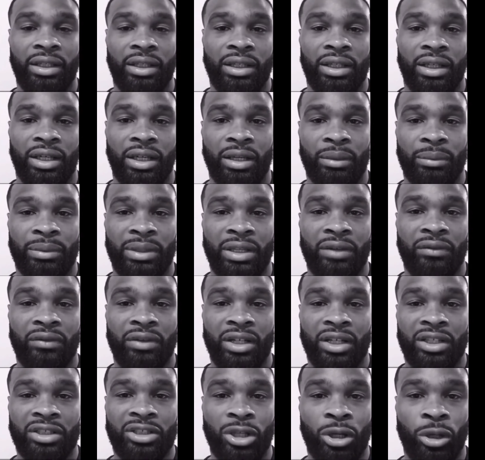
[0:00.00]
um, giving
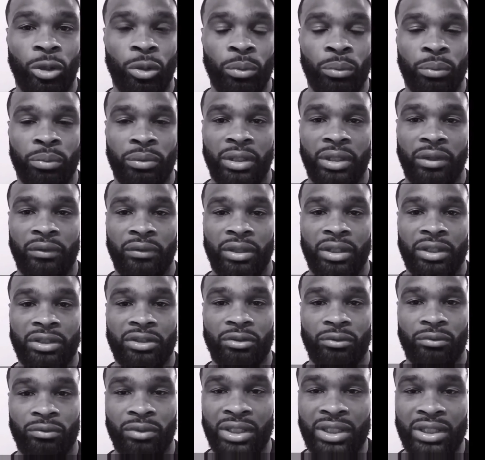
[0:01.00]
us hope, giving us a
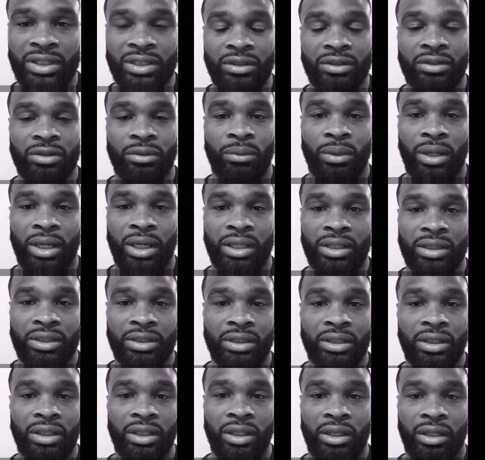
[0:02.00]
reason to watch.
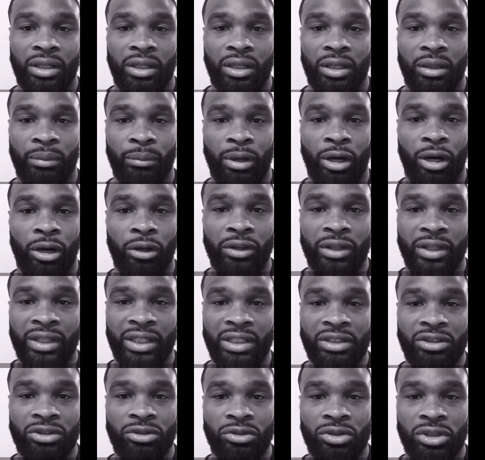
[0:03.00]
Um, all the
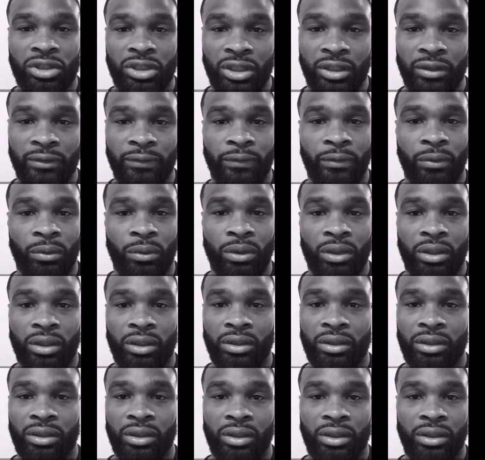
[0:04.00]
things you stood for,
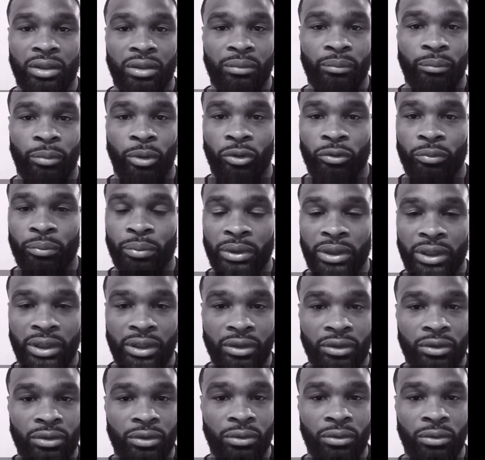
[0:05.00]
both
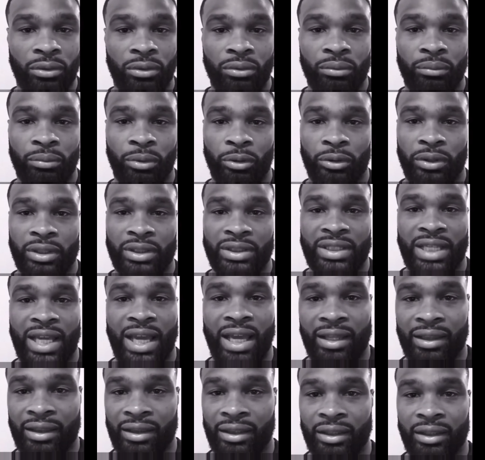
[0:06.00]
political, both as
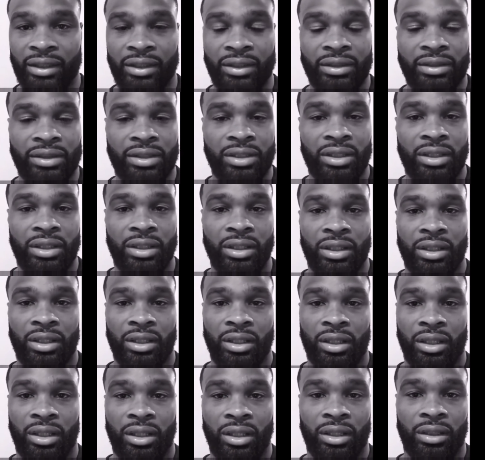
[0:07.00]
athletes,
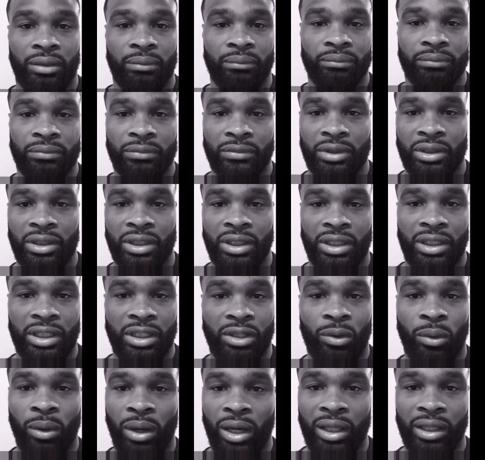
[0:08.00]
um,
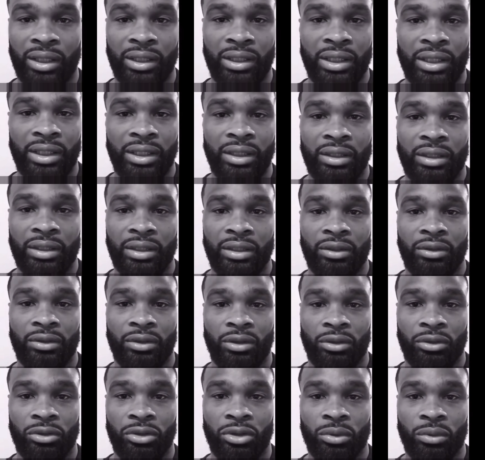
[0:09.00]
equality. You
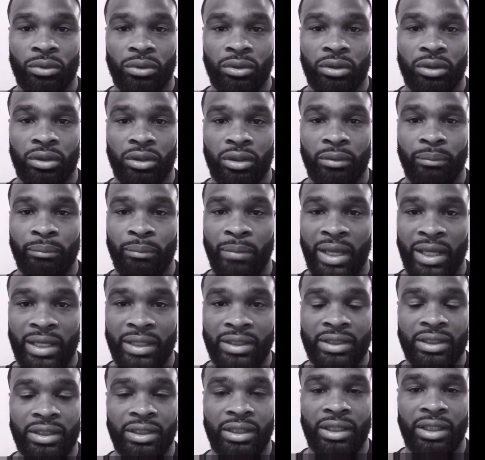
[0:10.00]
know, you were an
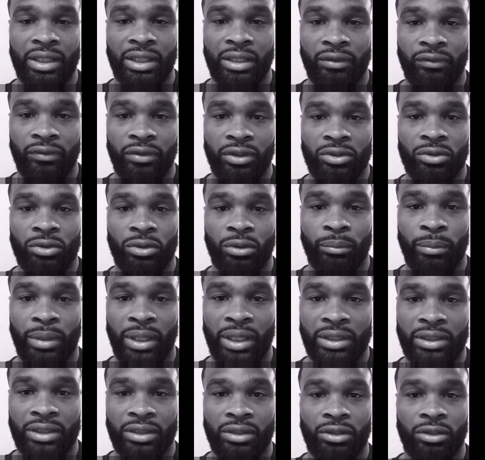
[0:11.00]
amazing individual,
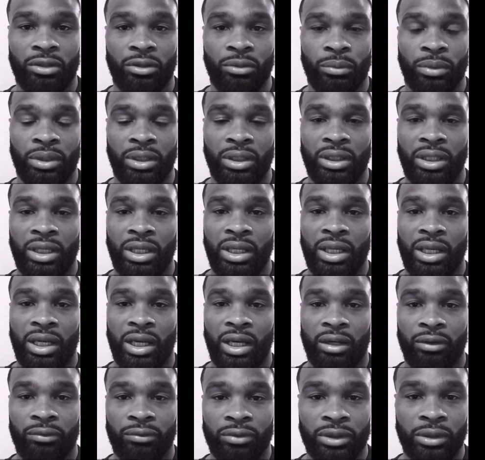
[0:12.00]
amazing human.
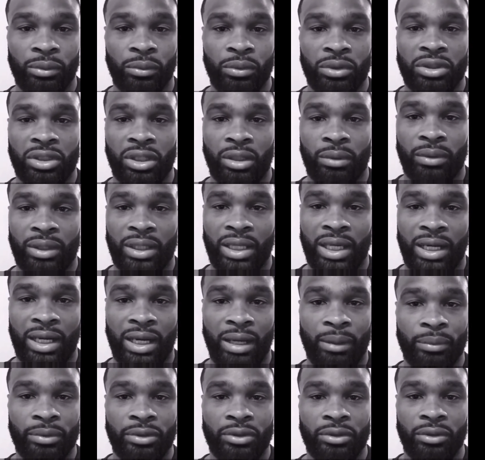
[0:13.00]
I really wish I would have got
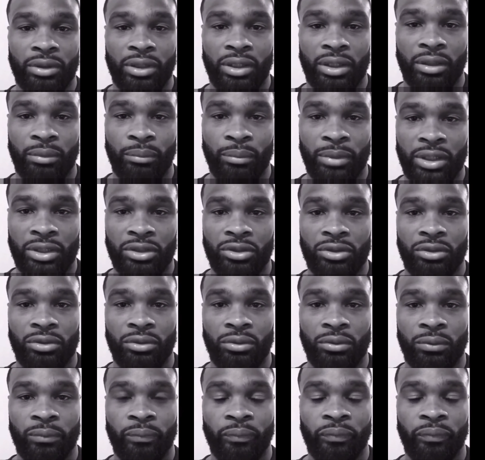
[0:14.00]
an opportunity to meet you,